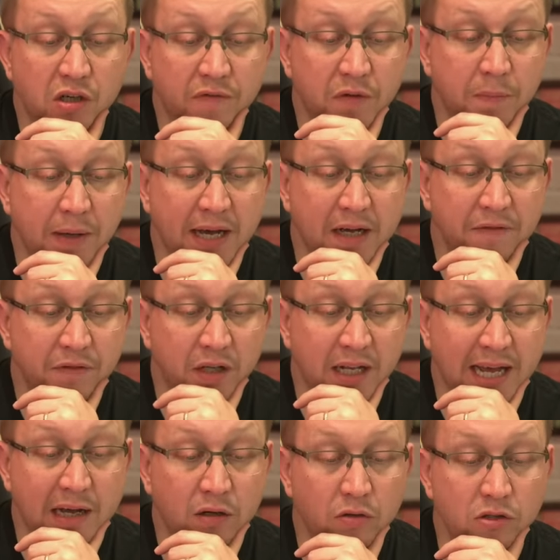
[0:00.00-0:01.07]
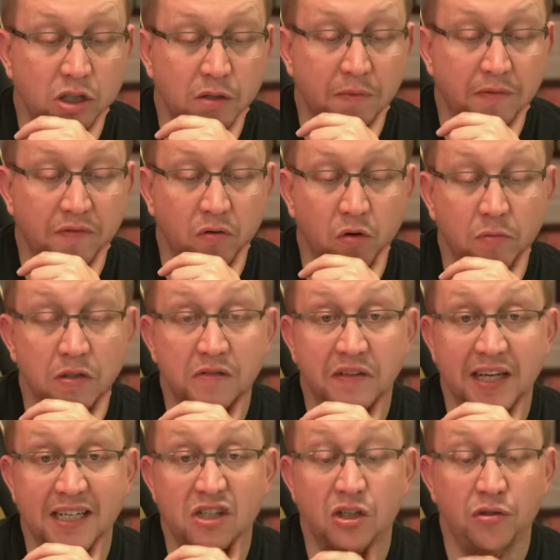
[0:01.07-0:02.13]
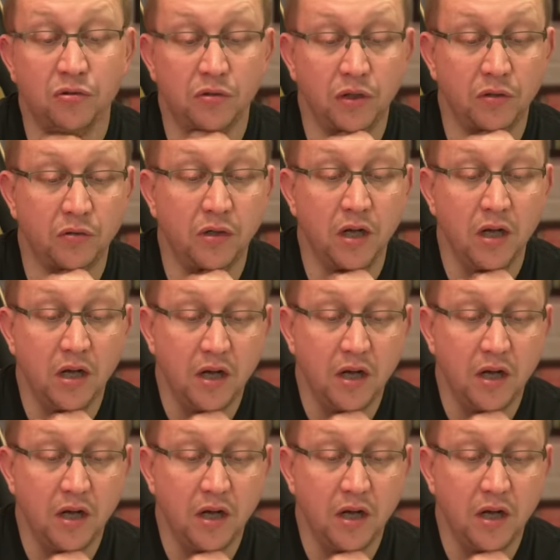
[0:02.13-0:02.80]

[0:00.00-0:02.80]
And off the back of a lacklustre performance versus Luton,